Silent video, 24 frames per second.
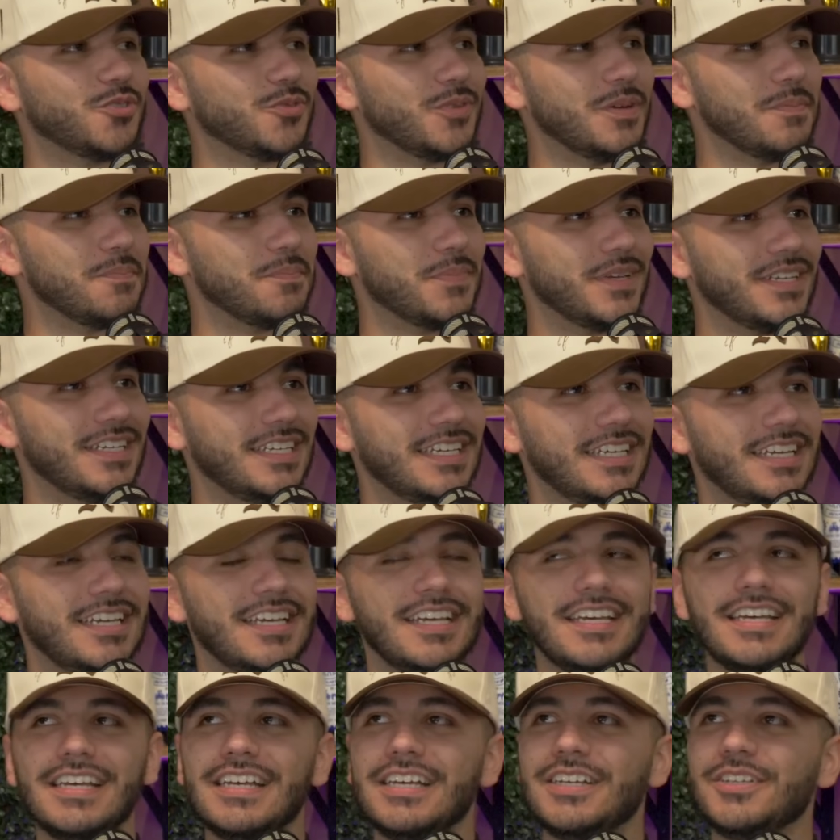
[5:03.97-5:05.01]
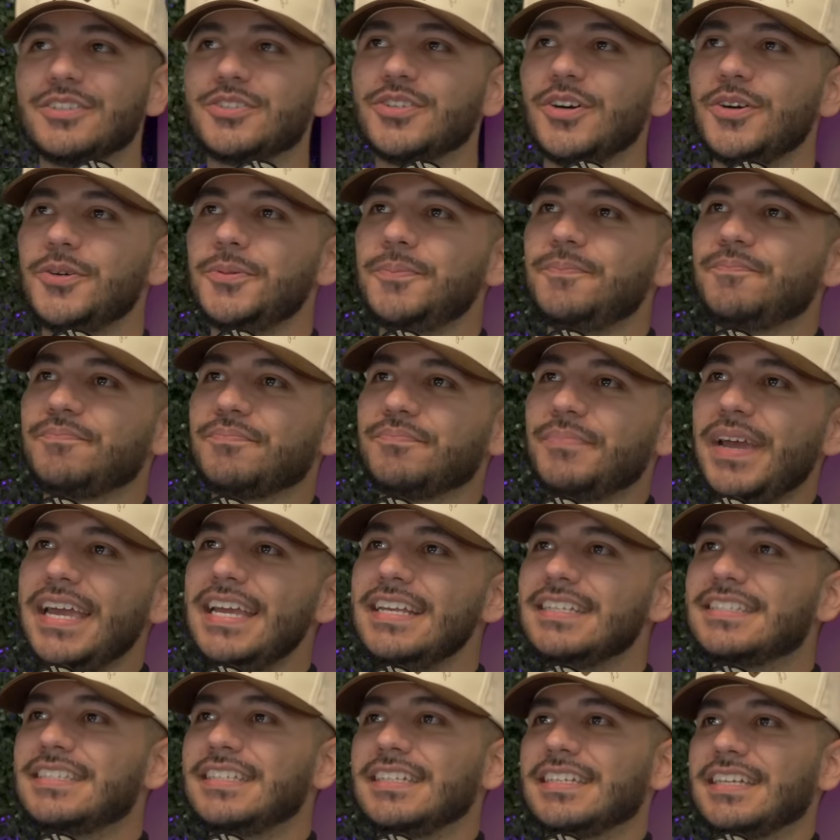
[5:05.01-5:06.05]
trip so
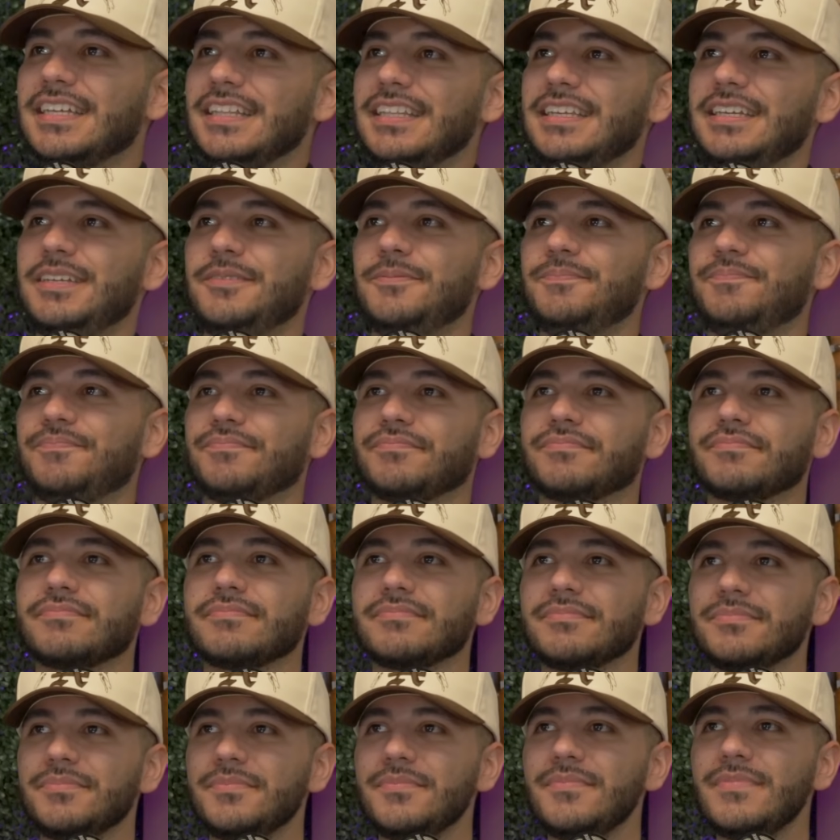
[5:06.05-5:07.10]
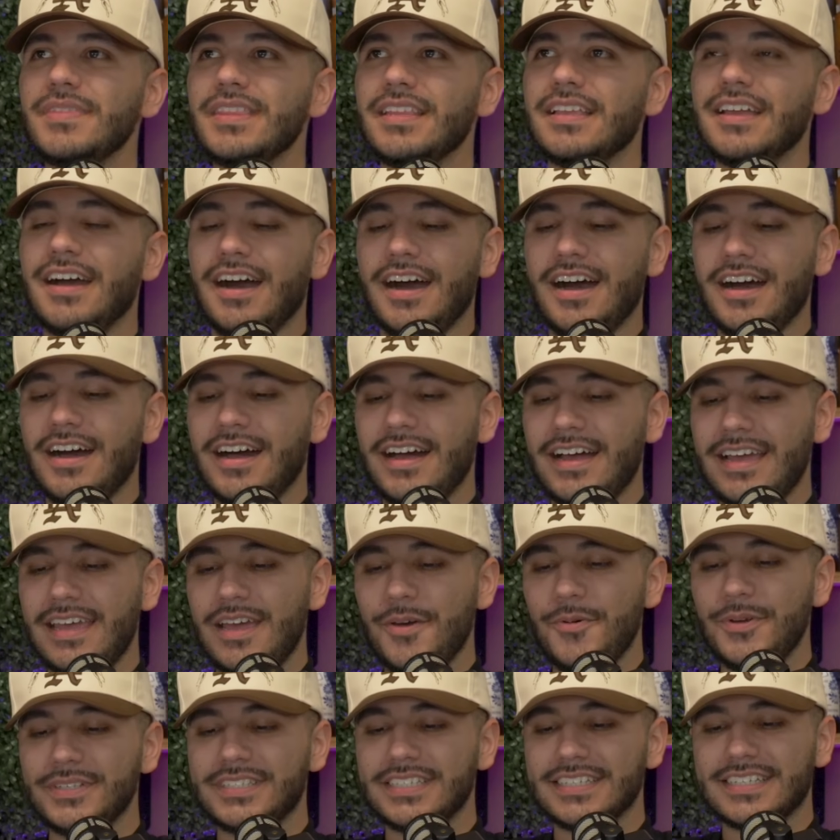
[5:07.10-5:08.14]
basically, uh, it
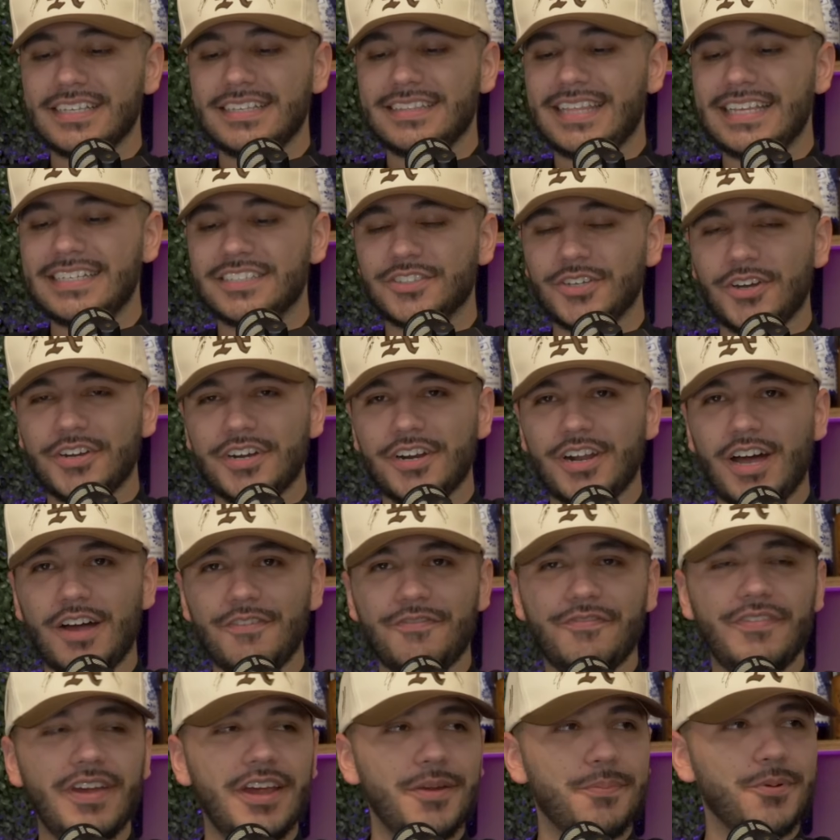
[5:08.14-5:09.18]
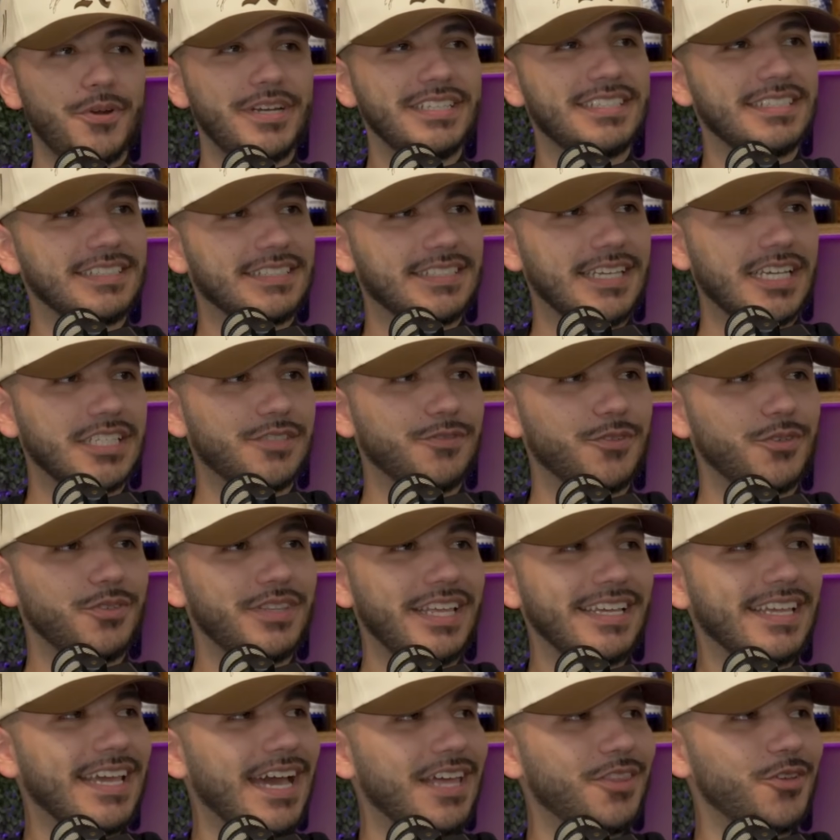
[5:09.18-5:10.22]
was a, they started off very pretty successful.
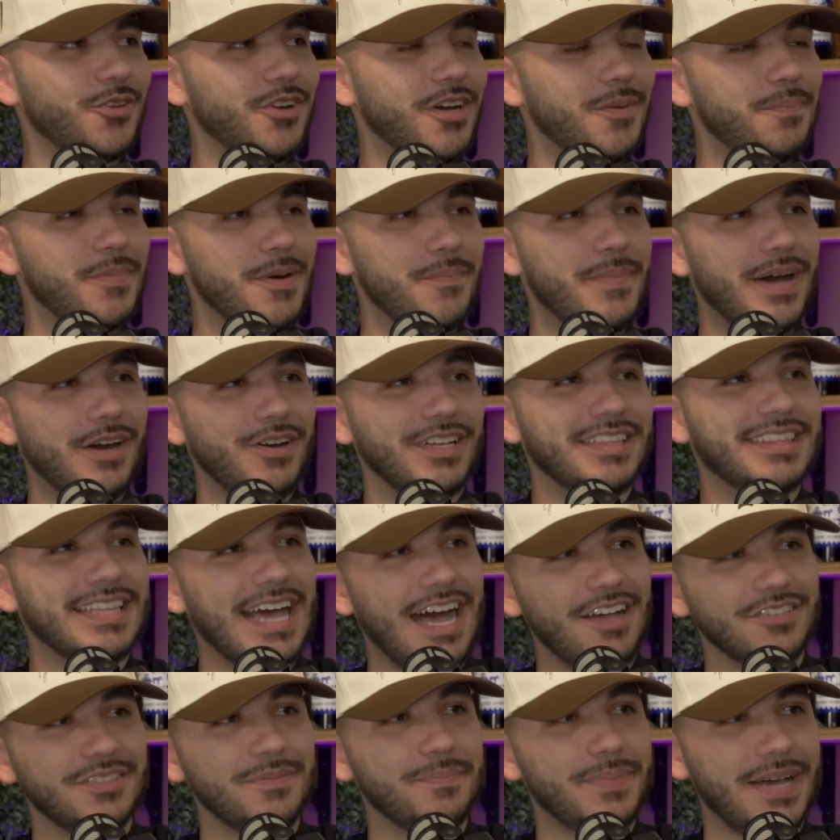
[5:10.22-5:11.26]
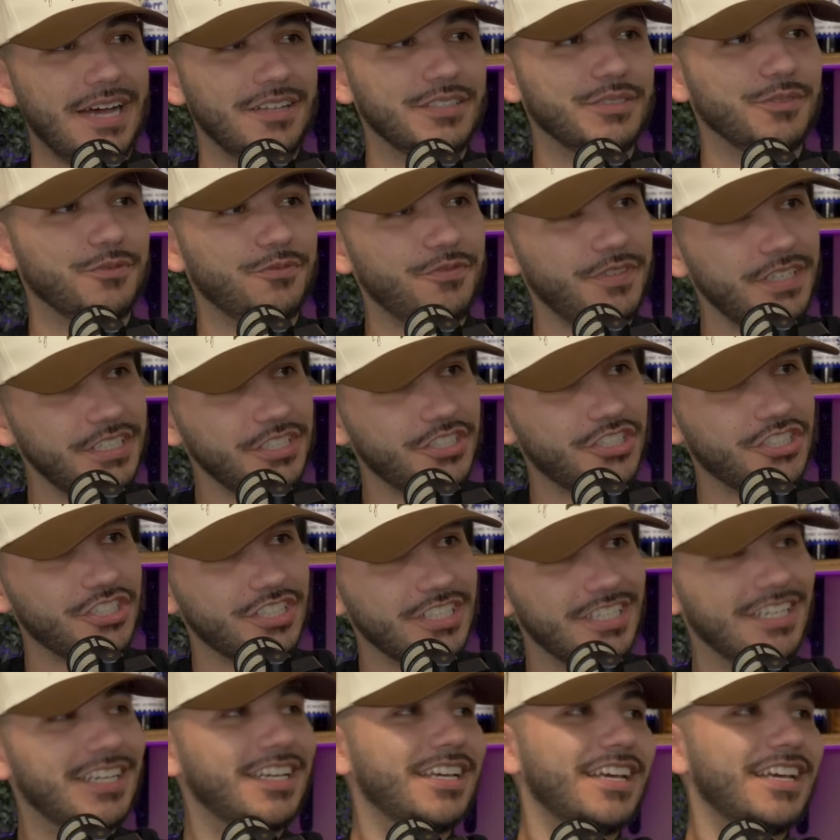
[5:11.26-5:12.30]
They gathered up about a thousand pounds of fish,